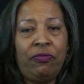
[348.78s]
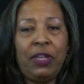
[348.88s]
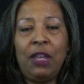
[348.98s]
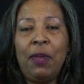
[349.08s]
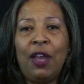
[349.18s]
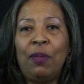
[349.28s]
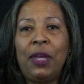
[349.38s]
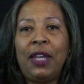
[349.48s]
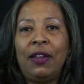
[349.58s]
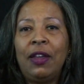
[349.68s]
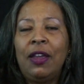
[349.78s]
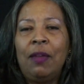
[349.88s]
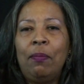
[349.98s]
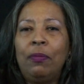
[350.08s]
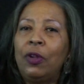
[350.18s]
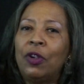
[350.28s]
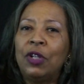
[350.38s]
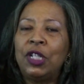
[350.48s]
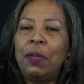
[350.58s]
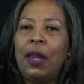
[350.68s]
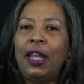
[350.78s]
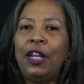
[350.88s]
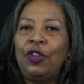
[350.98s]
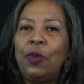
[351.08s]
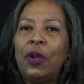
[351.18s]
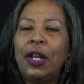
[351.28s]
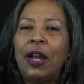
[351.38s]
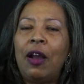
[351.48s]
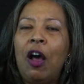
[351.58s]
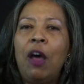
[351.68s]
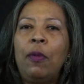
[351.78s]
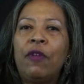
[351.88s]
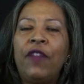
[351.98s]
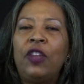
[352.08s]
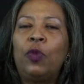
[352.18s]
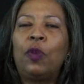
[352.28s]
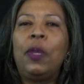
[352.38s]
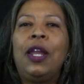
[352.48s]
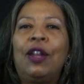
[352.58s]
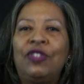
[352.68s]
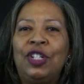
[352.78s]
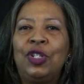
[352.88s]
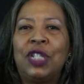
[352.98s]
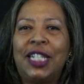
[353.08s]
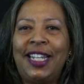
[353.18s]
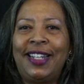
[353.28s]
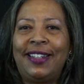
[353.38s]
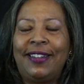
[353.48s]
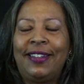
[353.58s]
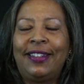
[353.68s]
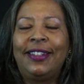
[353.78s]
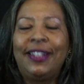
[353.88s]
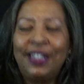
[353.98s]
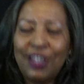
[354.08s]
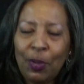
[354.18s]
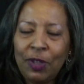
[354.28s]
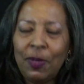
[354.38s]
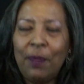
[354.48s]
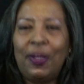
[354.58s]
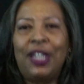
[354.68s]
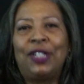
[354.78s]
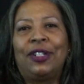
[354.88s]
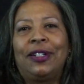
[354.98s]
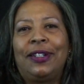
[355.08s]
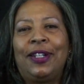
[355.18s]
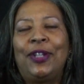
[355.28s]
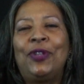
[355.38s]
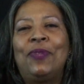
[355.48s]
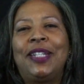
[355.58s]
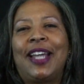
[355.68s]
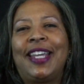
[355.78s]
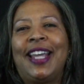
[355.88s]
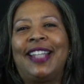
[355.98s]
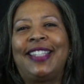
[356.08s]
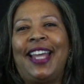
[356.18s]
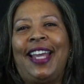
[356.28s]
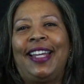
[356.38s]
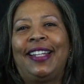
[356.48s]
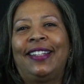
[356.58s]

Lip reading: email me, courage@melaniedewberry.com, or Facebook me and I'll send you the link. It's always my pleasure. Haho matakiase.